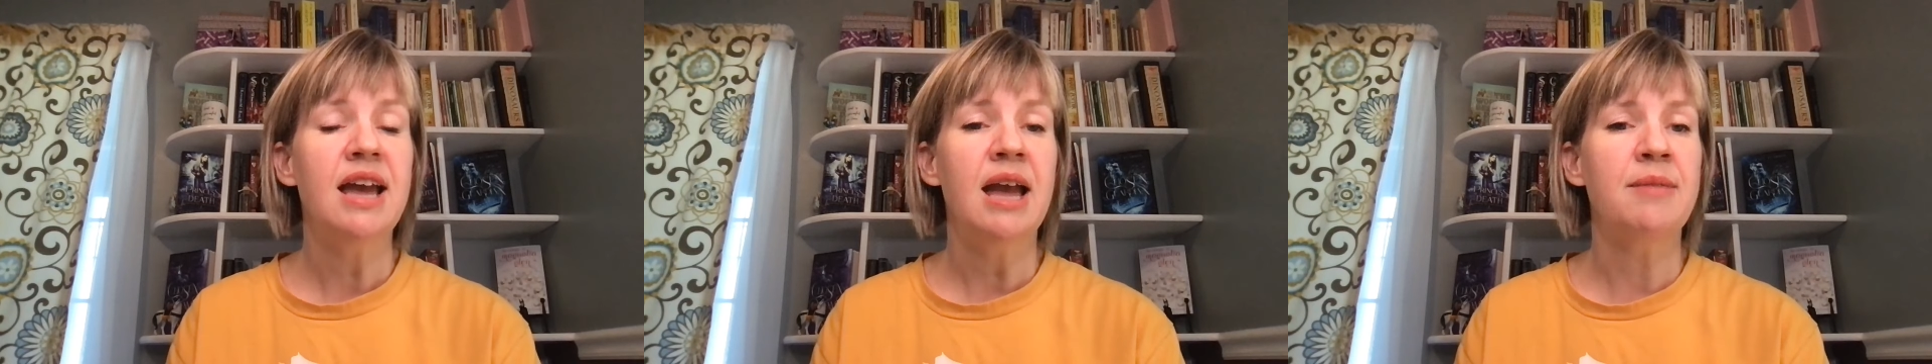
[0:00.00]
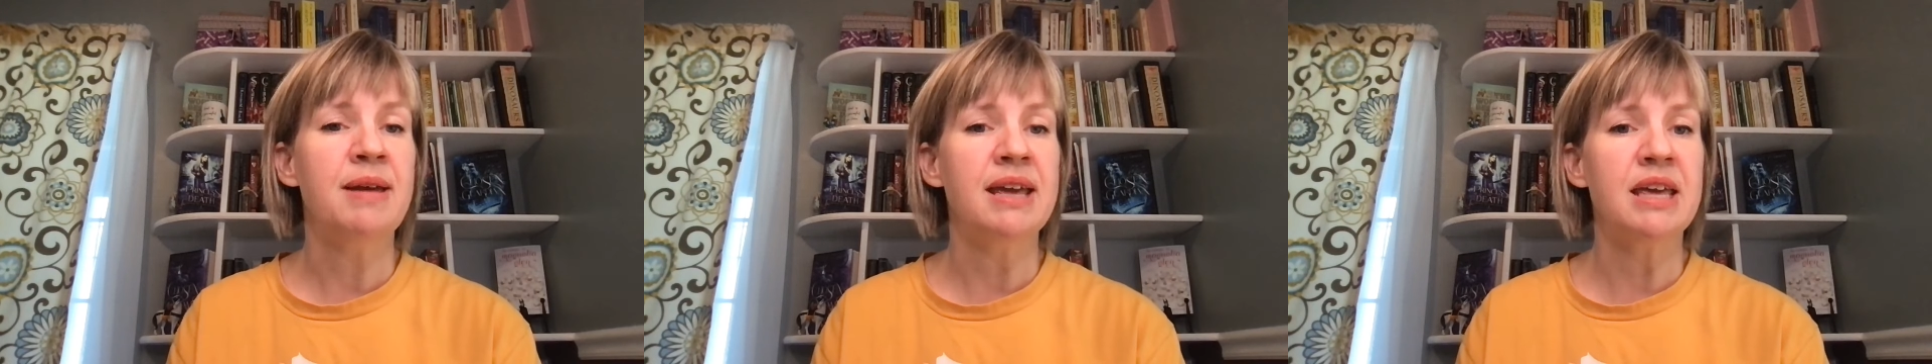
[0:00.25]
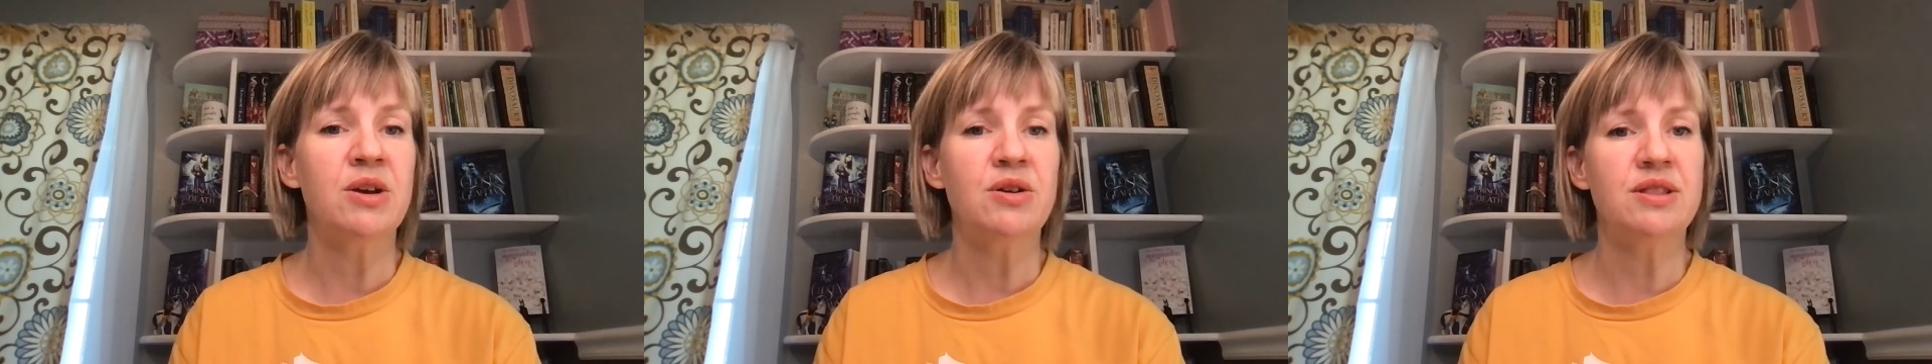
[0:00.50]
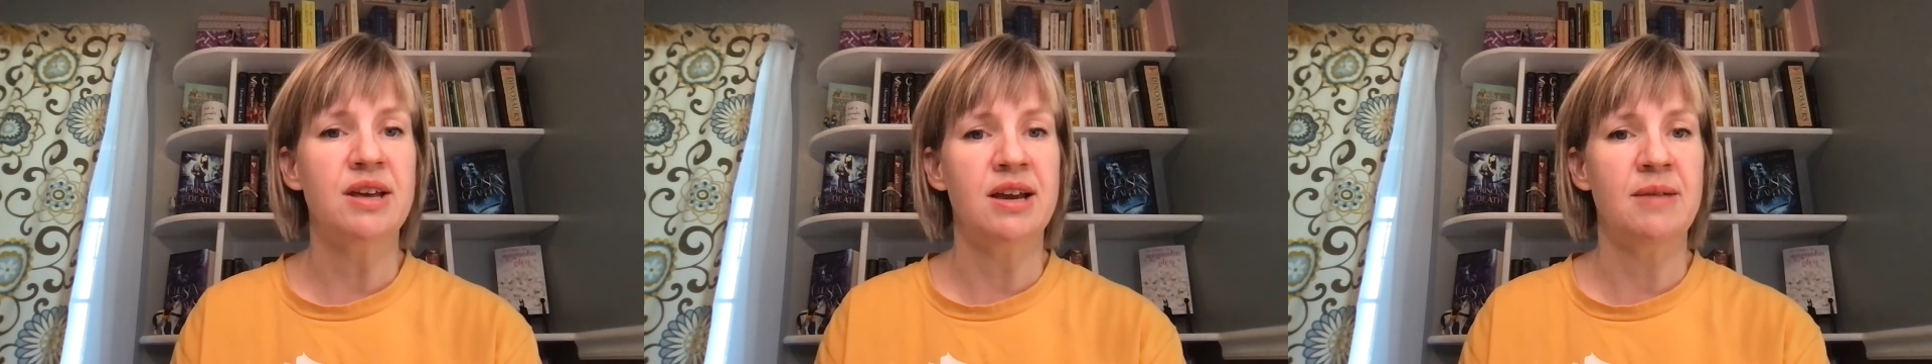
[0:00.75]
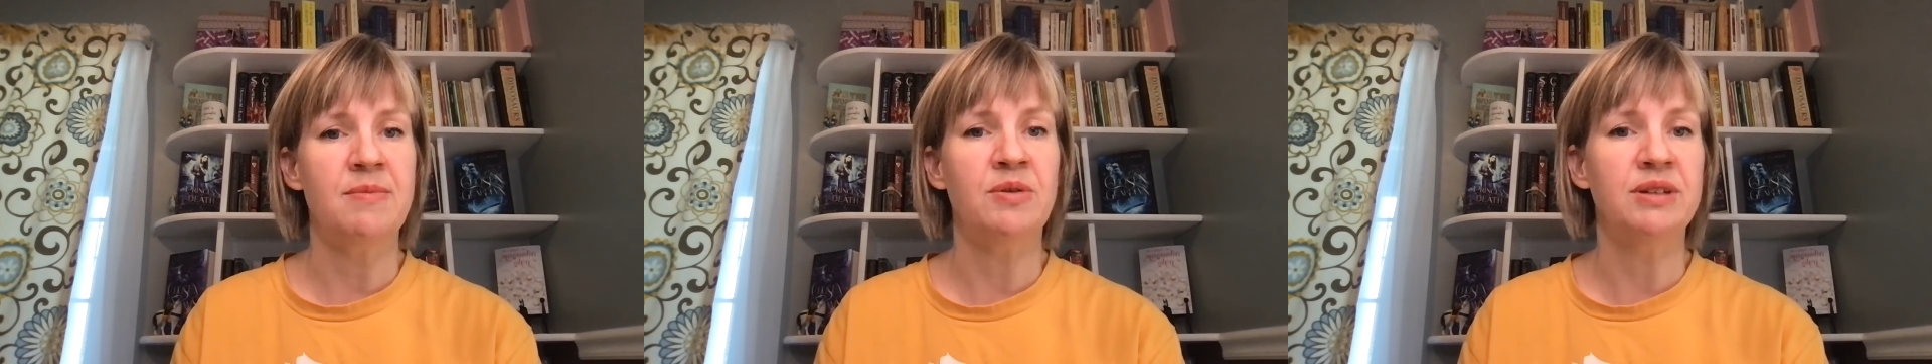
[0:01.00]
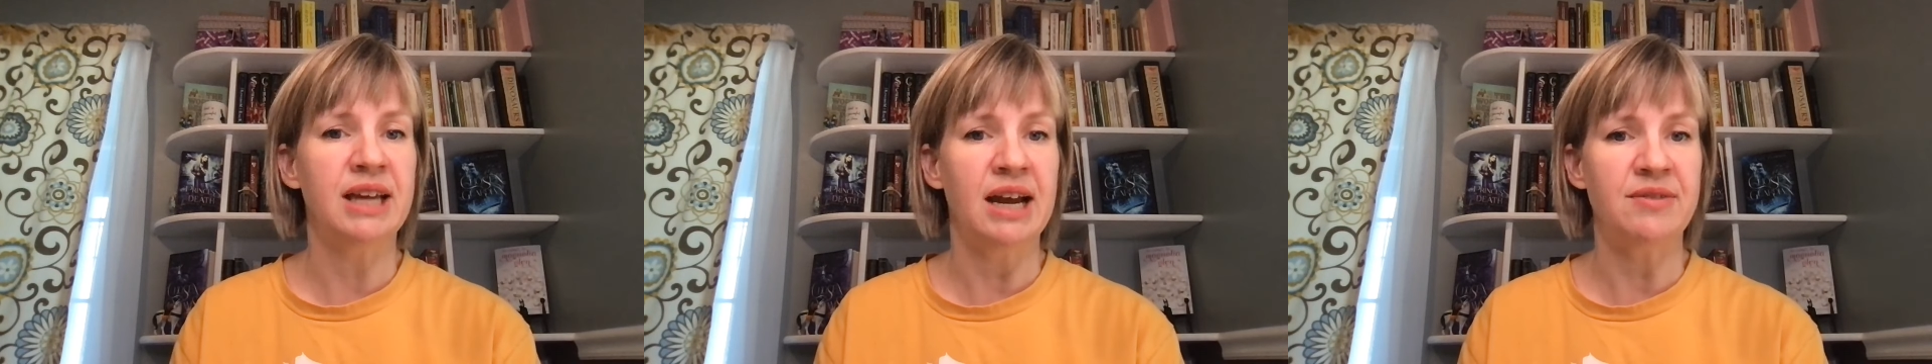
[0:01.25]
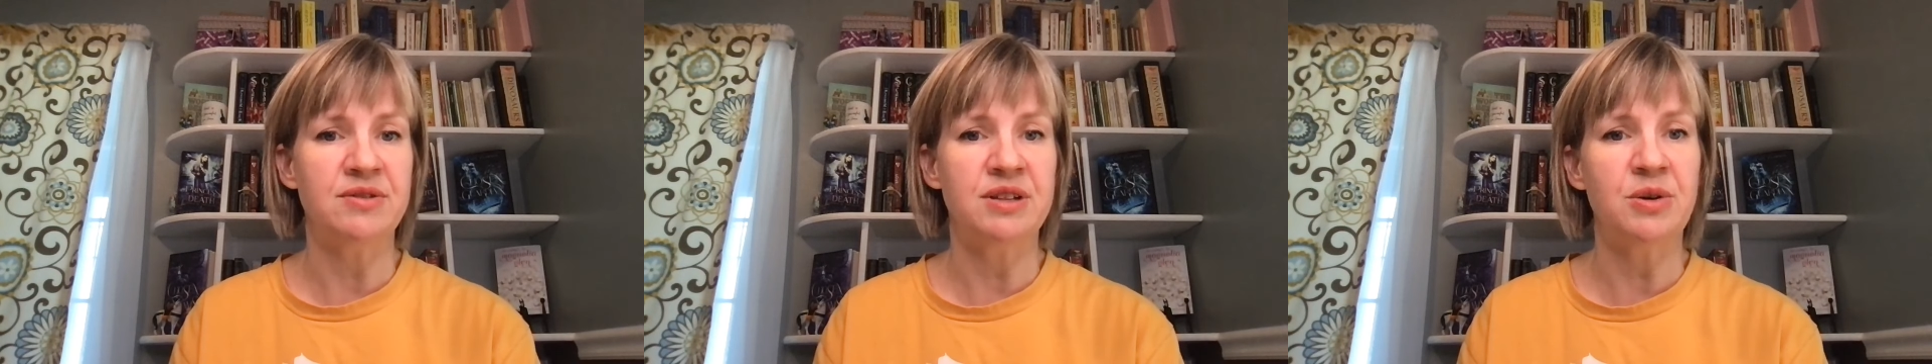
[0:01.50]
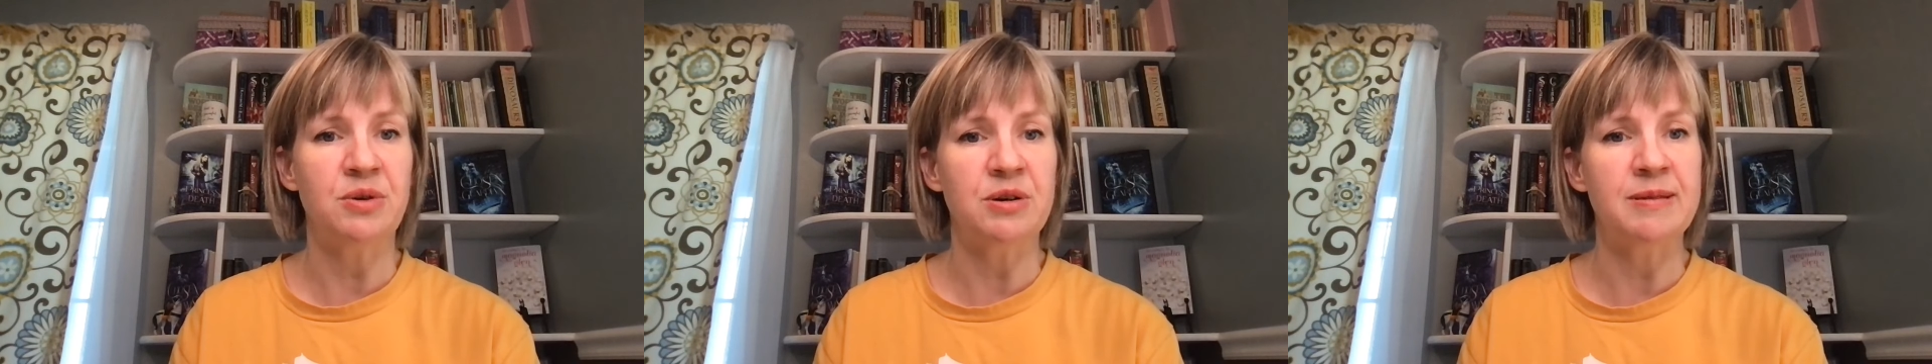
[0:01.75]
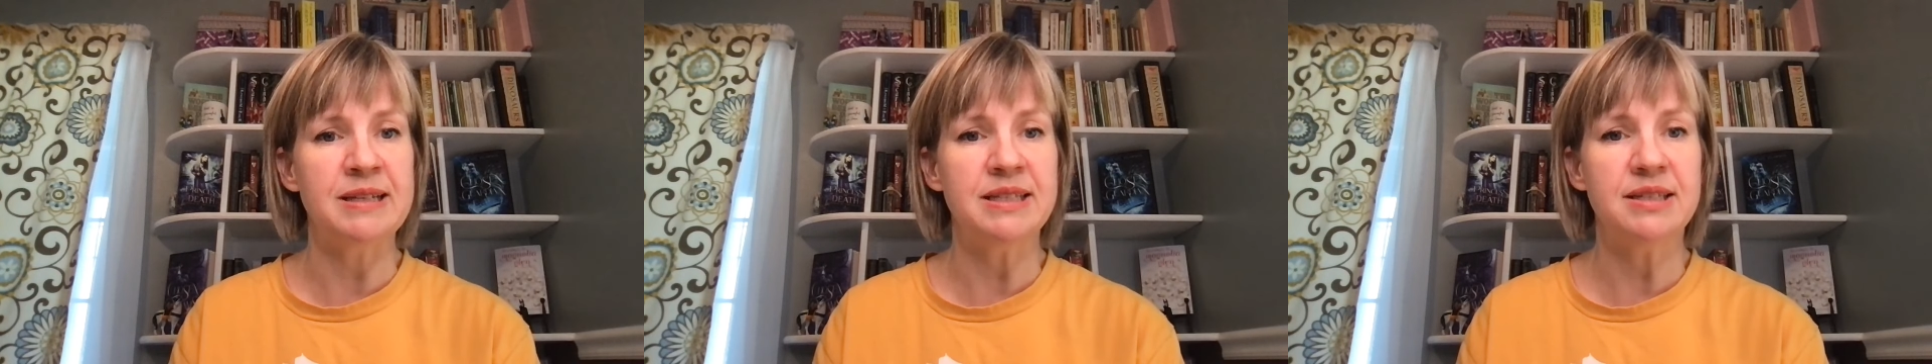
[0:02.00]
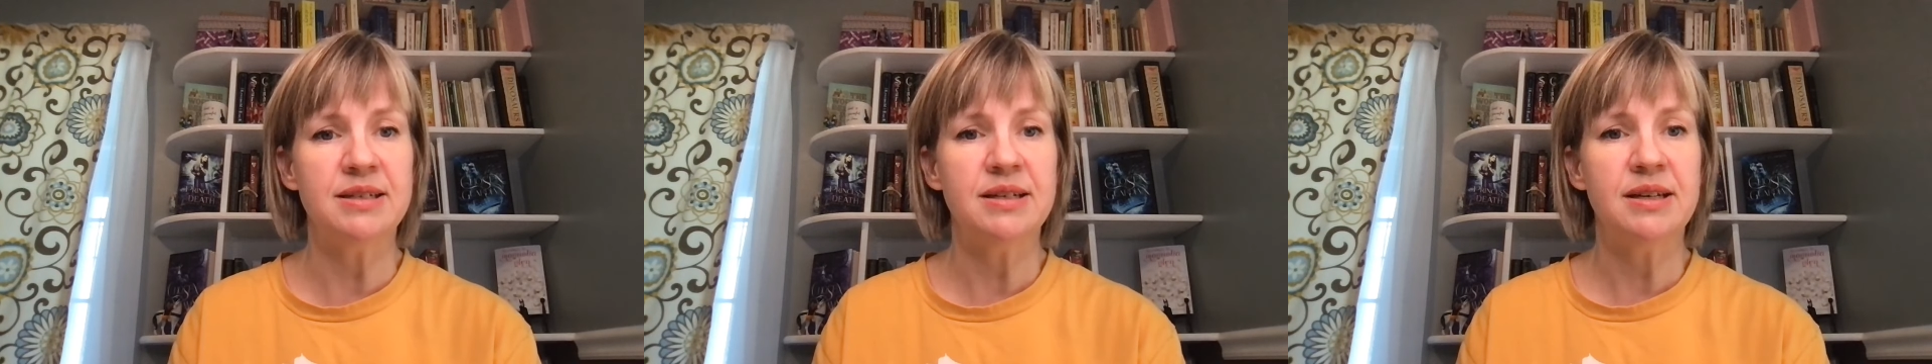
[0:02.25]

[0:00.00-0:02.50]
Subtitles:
and making her think I'm only after the ornaments.